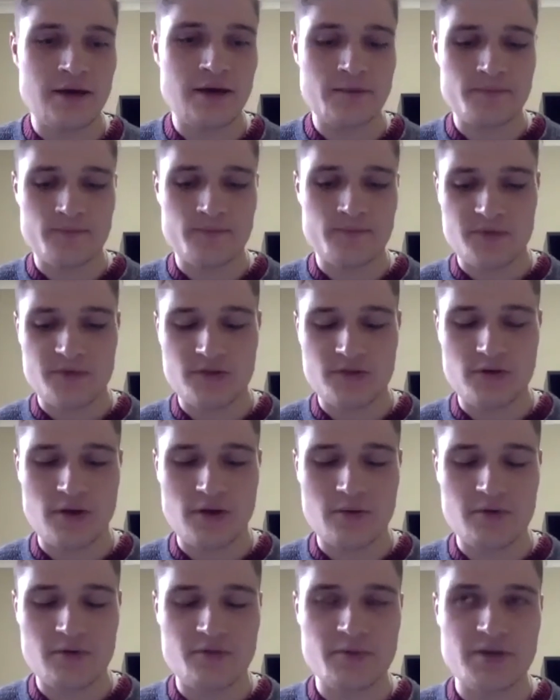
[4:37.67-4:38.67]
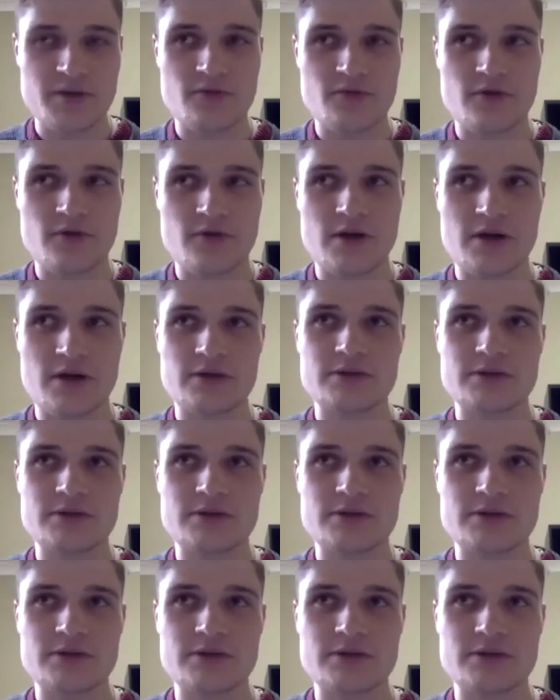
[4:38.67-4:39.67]
So I would have been around
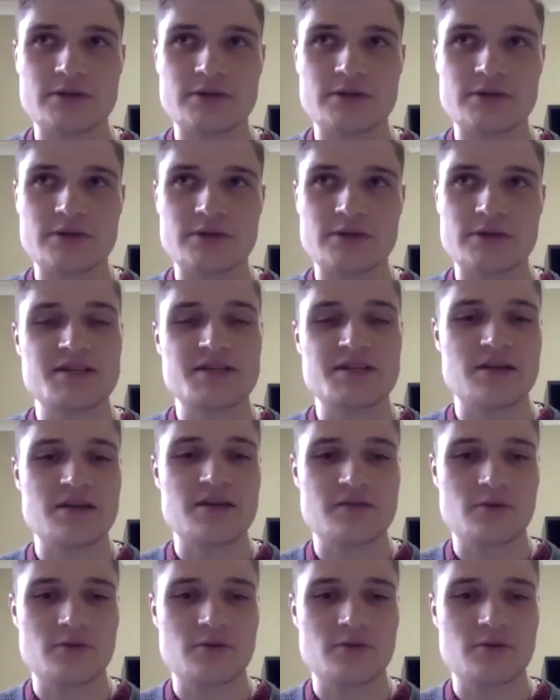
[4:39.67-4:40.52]
16 years old.